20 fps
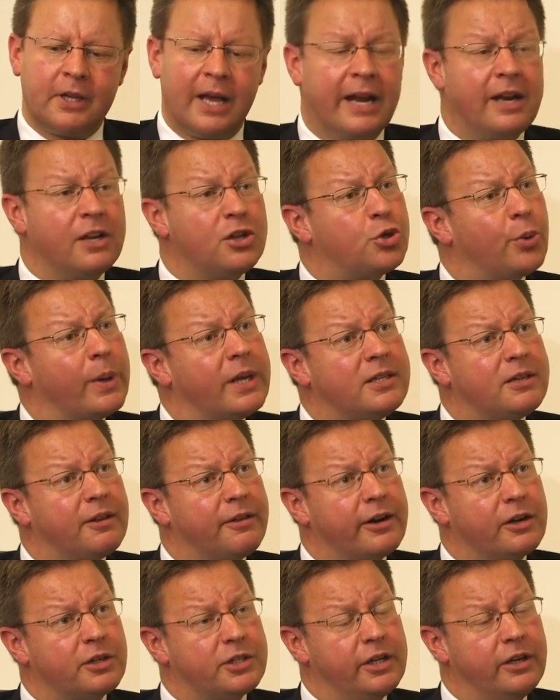And in
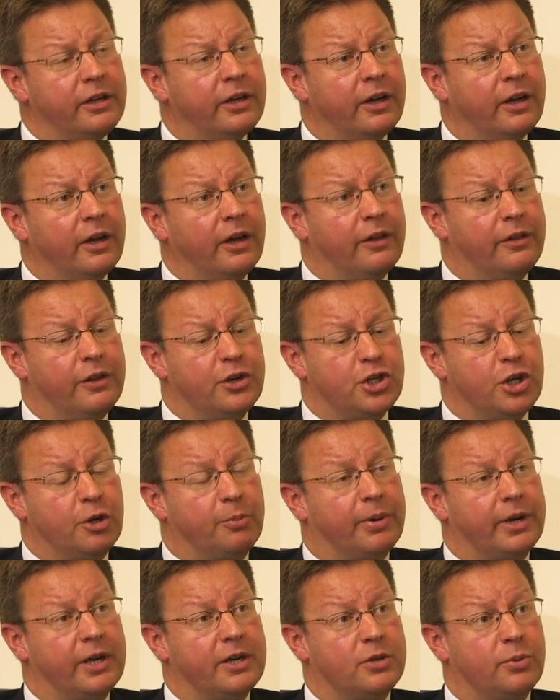2013, the share
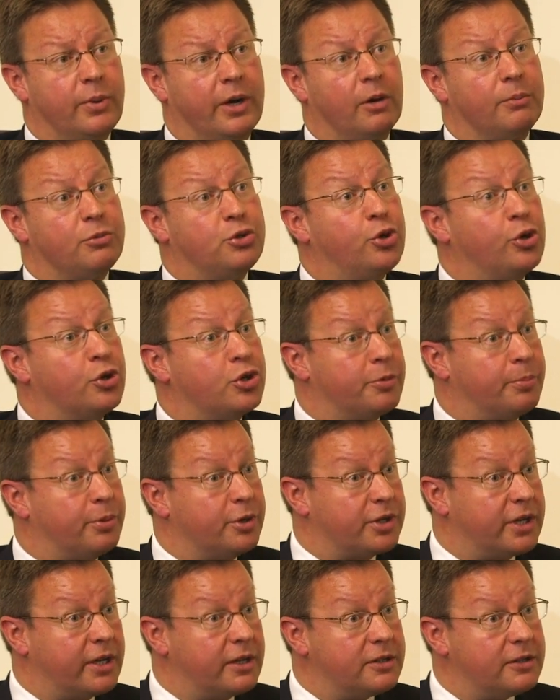price went up
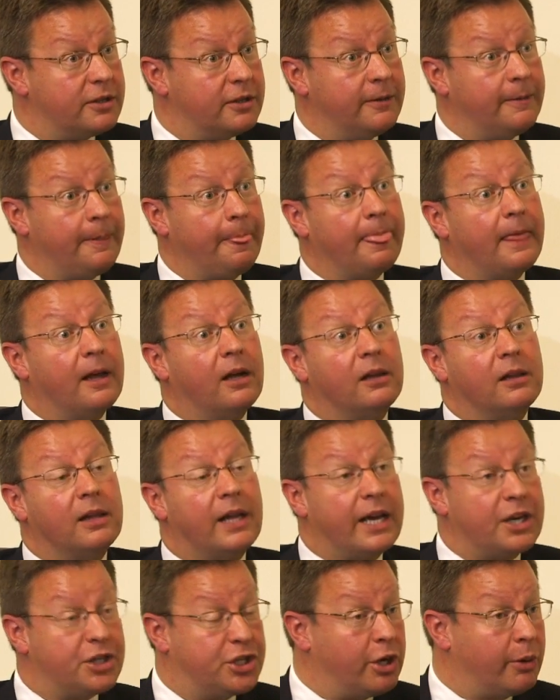200%.
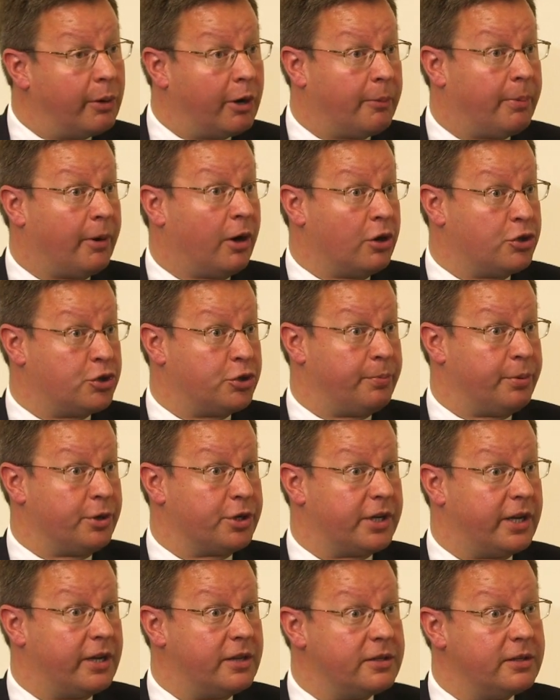Last year it went up
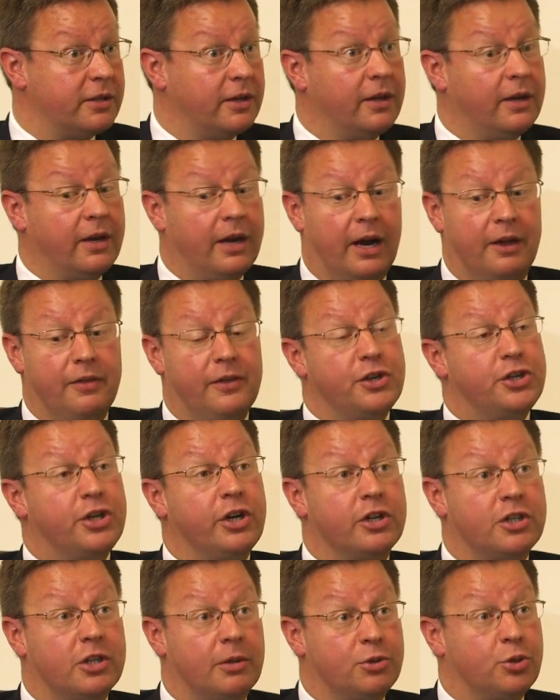100%, and this year
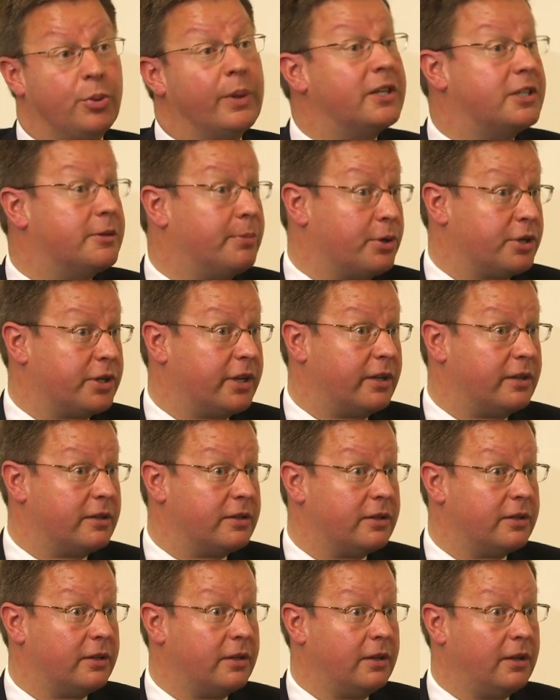it's up
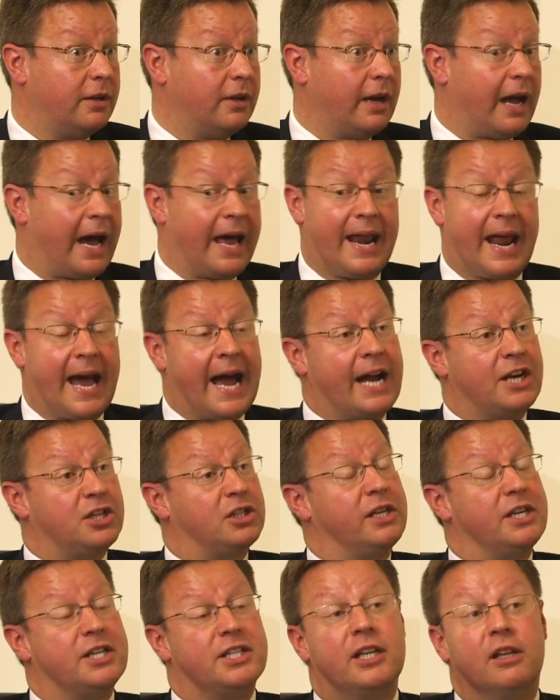20%. And
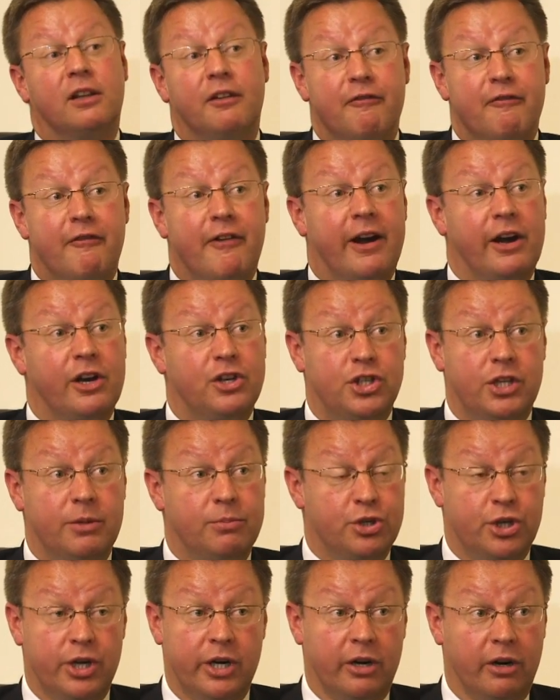actually still a very cheap
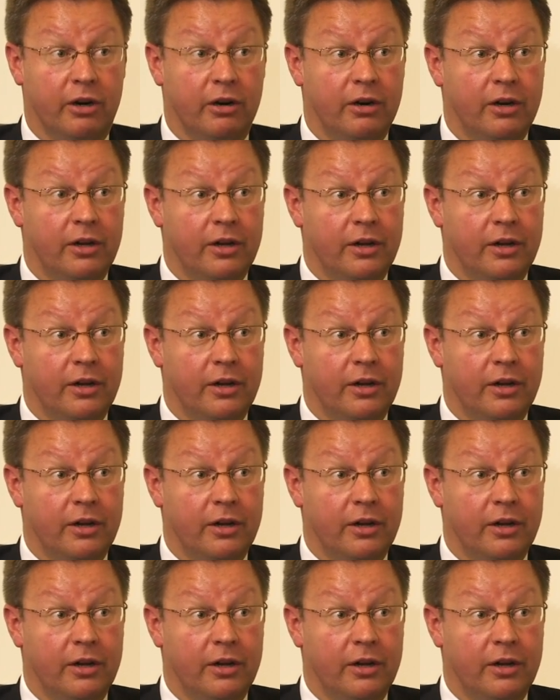share.